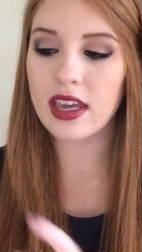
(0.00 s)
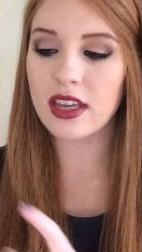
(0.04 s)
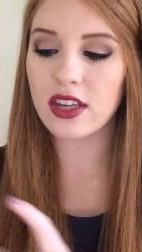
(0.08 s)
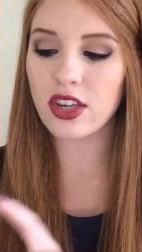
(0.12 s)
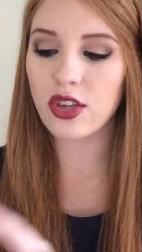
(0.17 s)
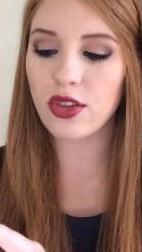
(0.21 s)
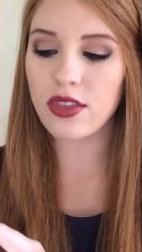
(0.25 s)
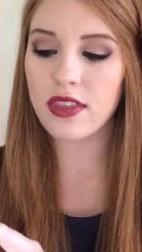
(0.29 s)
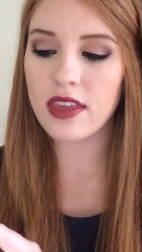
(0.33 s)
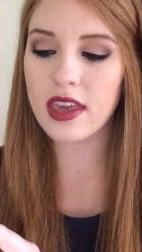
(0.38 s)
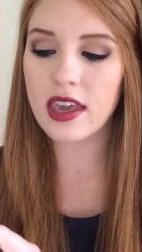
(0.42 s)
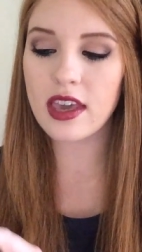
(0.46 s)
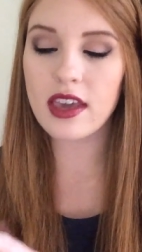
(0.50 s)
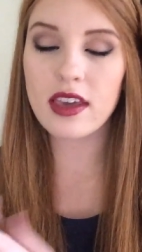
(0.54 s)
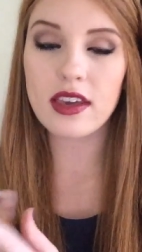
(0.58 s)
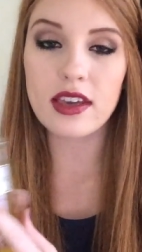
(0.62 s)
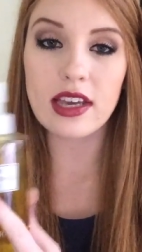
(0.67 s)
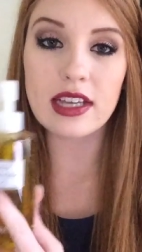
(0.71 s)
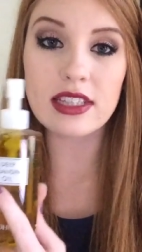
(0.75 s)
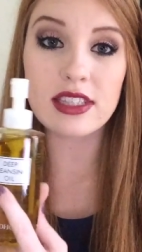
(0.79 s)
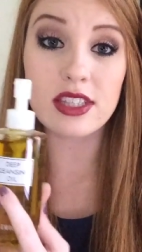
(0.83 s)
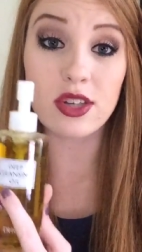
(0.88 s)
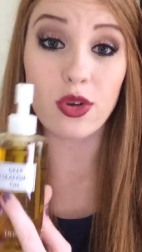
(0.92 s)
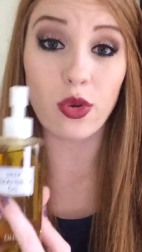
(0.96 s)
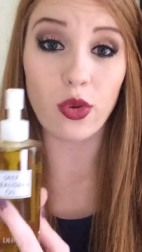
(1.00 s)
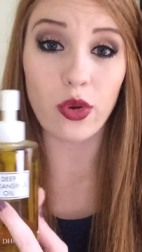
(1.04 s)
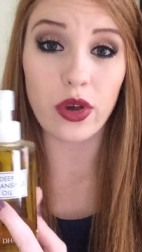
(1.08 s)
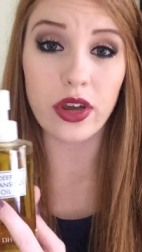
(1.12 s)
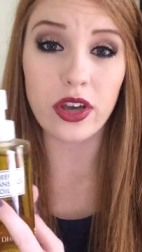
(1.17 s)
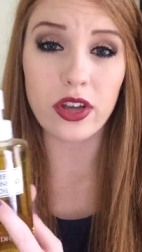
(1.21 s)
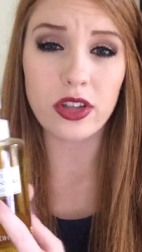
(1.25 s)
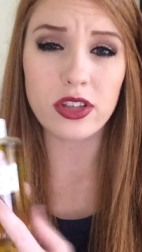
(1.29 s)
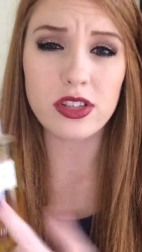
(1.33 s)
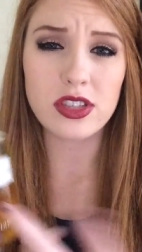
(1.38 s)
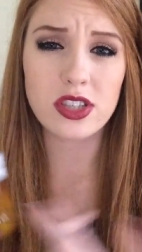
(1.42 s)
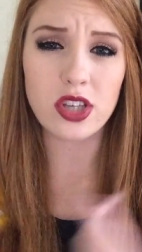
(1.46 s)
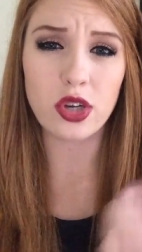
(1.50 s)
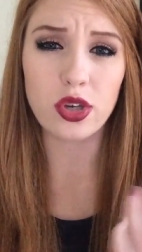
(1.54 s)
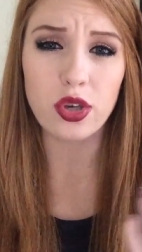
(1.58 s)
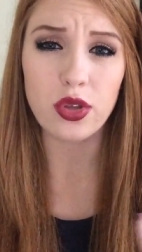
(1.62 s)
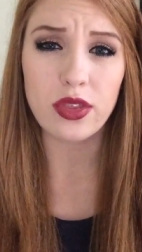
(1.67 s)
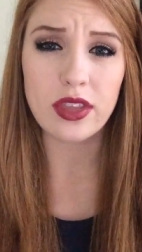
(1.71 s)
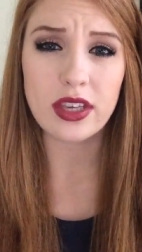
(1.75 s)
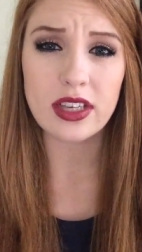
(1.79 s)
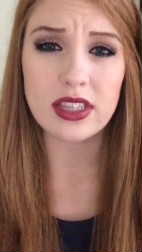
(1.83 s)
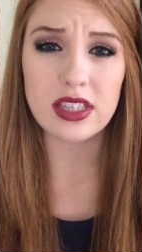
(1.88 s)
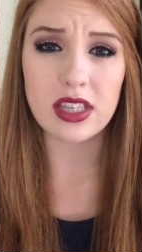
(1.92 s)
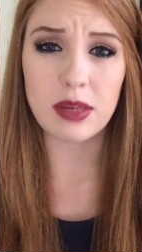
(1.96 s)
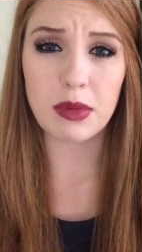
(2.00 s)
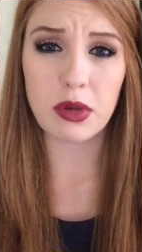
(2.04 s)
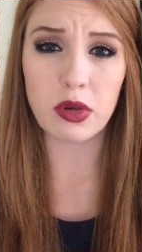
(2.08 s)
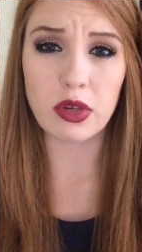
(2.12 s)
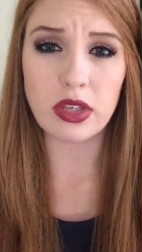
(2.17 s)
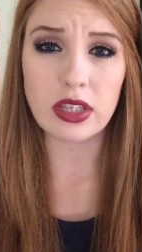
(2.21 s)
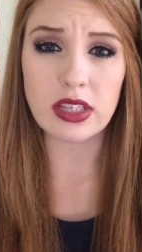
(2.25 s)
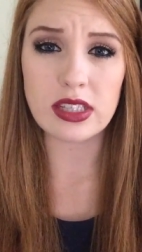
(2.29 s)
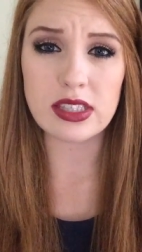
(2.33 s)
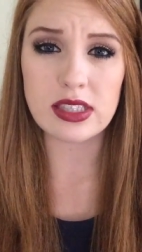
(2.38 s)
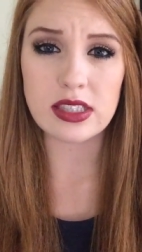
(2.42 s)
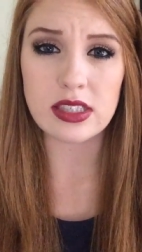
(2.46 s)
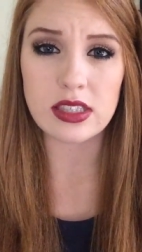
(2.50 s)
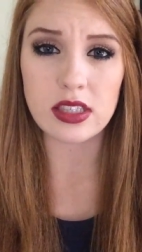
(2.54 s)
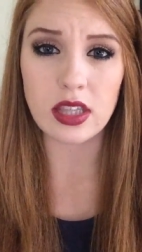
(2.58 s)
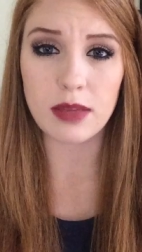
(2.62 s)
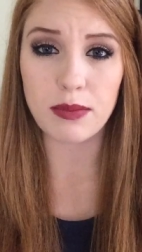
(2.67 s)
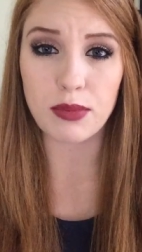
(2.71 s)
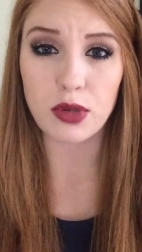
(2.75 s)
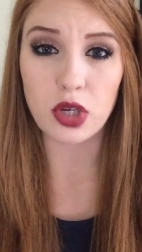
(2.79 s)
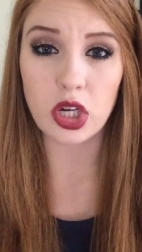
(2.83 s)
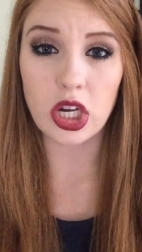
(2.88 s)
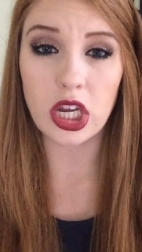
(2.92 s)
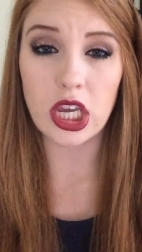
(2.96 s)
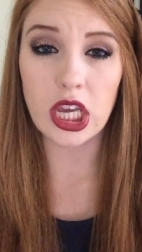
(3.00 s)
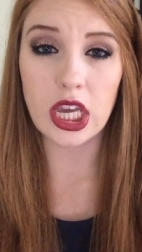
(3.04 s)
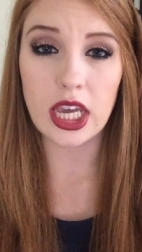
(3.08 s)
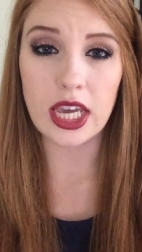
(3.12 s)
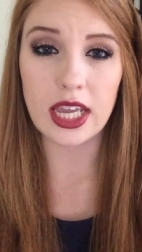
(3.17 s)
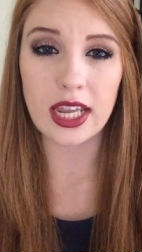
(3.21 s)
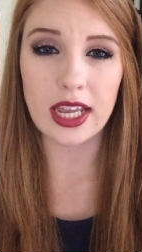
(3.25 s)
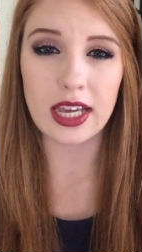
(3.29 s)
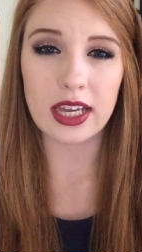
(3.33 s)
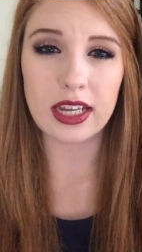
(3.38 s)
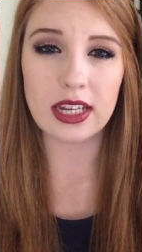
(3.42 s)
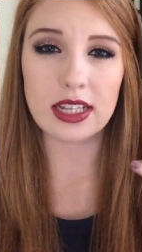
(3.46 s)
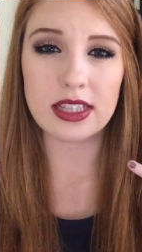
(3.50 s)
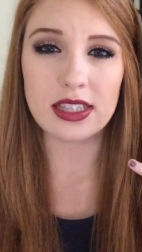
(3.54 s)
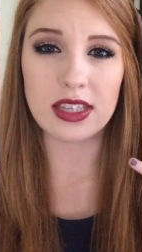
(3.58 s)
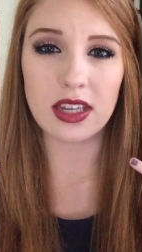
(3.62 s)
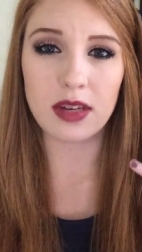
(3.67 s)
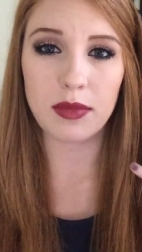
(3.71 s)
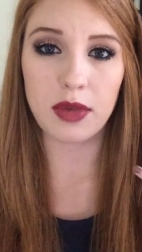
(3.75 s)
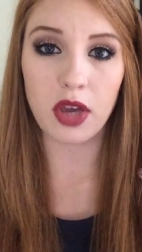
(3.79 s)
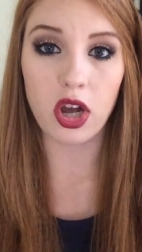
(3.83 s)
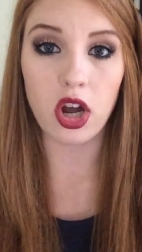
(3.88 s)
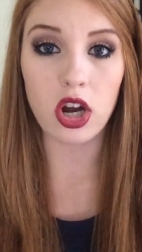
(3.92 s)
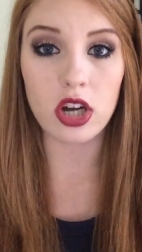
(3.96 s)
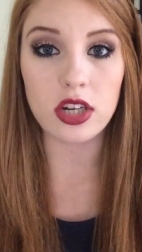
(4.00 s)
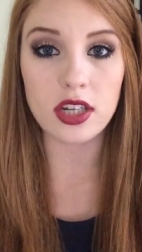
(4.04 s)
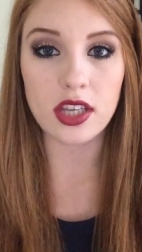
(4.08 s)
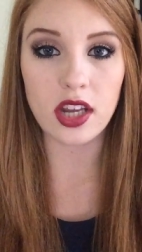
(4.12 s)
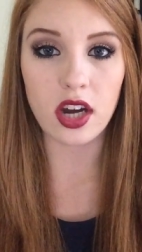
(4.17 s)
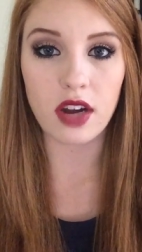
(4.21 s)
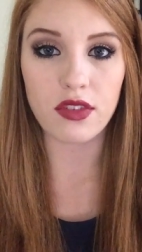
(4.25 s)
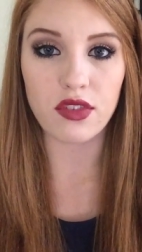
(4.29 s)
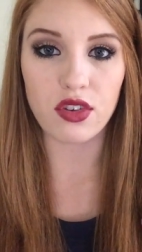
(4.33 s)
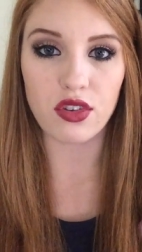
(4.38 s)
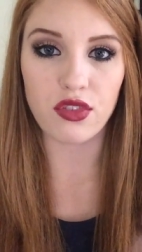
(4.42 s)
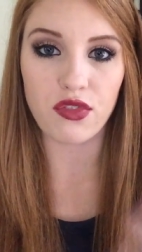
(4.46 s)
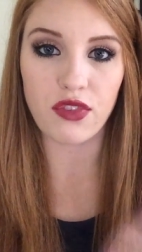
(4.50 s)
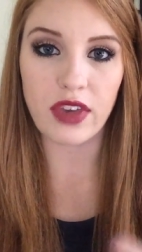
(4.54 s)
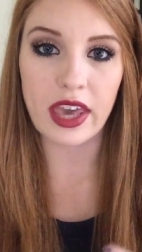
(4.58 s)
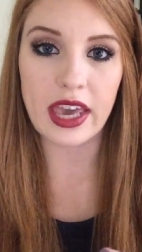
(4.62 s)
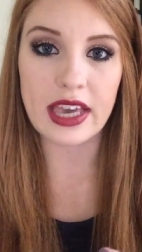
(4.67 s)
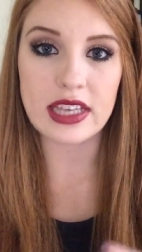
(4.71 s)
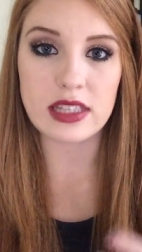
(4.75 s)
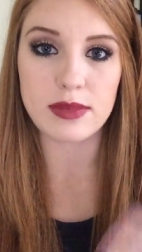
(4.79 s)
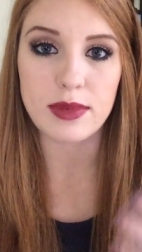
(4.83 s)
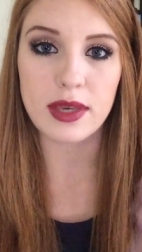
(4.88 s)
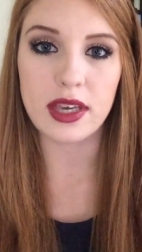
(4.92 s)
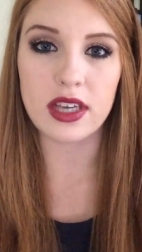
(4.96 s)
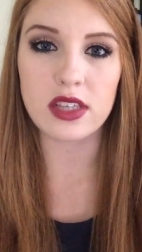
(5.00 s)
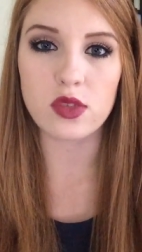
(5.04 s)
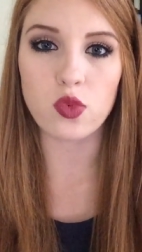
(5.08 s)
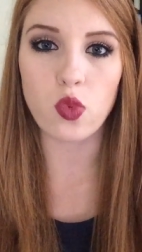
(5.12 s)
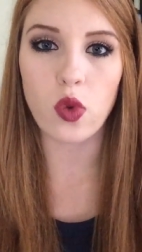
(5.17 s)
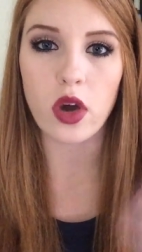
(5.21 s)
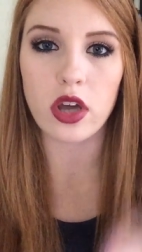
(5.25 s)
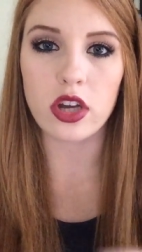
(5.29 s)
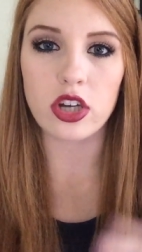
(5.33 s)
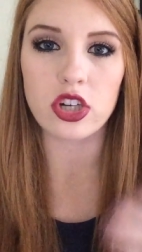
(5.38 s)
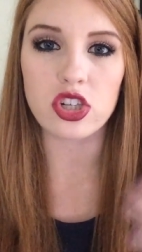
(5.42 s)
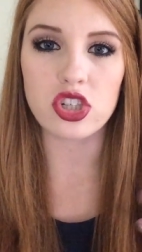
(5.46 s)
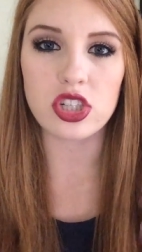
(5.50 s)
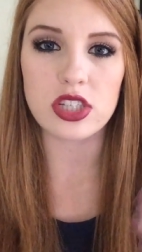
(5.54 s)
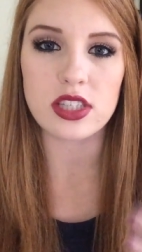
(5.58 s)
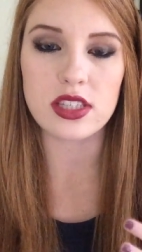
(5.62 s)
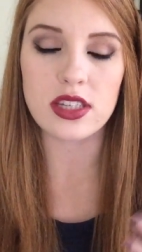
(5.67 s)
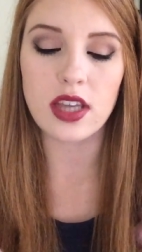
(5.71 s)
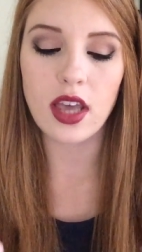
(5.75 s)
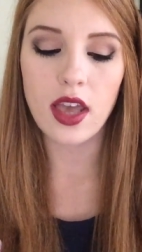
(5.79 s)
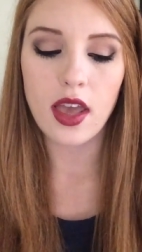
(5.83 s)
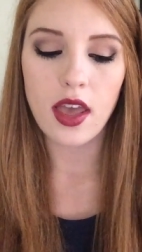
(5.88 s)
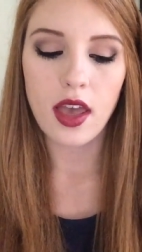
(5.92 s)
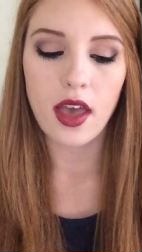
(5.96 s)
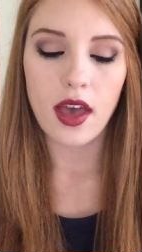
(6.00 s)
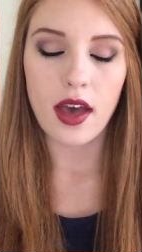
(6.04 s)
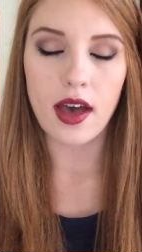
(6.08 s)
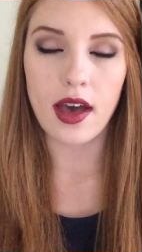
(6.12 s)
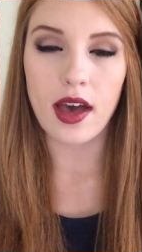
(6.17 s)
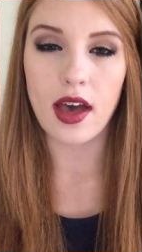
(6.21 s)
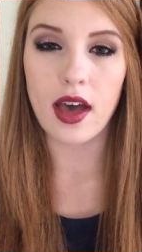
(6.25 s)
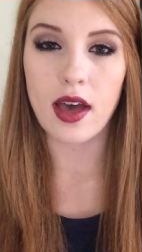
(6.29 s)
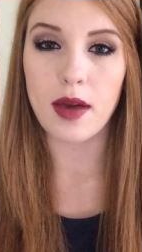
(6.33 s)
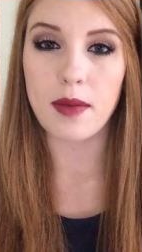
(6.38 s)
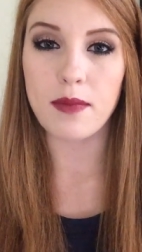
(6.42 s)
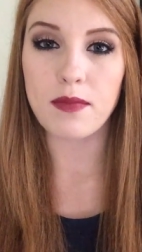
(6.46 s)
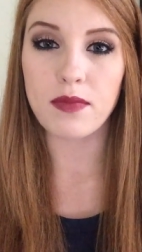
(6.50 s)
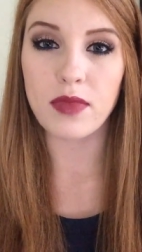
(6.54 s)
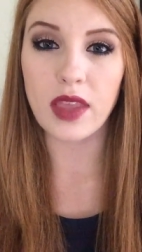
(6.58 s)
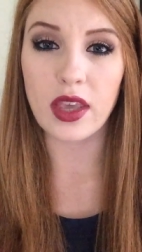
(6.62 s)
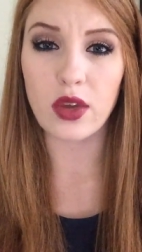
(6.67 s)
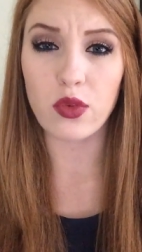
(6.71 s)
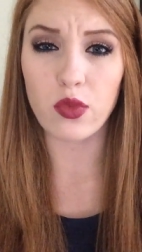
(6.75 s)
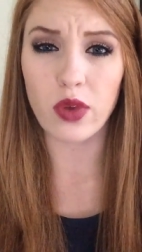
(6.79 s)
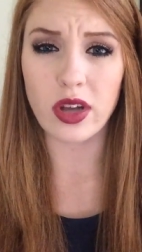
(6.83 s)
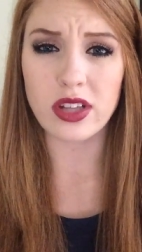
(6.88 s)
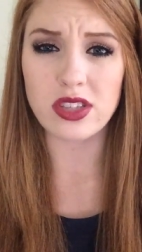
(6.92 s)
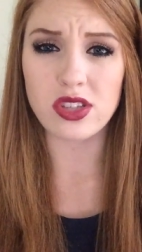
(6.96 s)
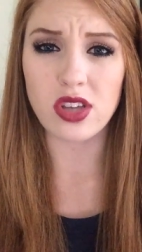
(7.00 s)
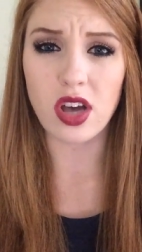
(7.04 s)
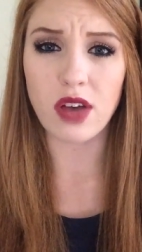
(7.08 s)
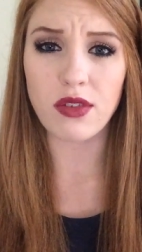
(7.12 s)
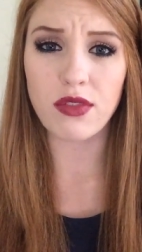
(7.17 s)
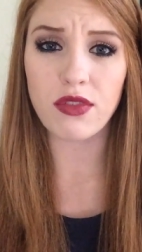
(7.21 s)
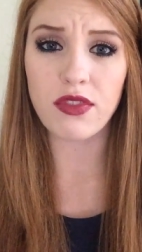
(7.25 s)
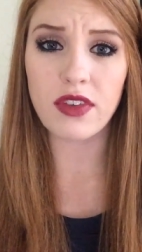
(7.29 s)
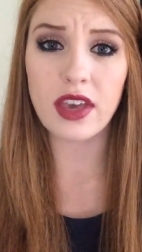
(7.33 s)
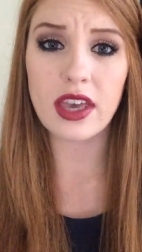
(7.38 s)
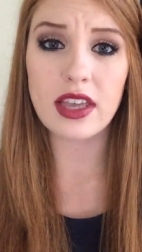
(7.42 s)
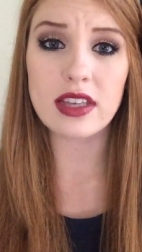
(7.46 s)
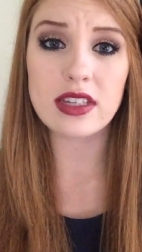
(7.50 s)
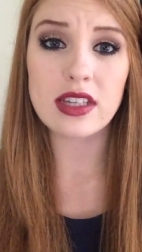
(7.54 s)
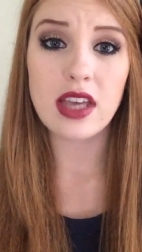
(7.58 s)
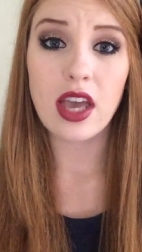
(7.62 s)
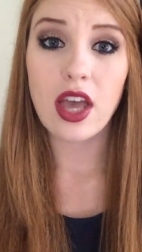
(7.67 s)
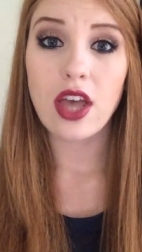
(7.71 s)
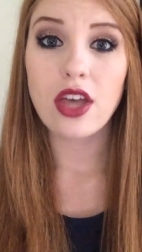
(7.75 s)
And you think it's an oil, so you think it's going to be really slippery and it's going to be hard to get off your face because water just um, like runs off of it.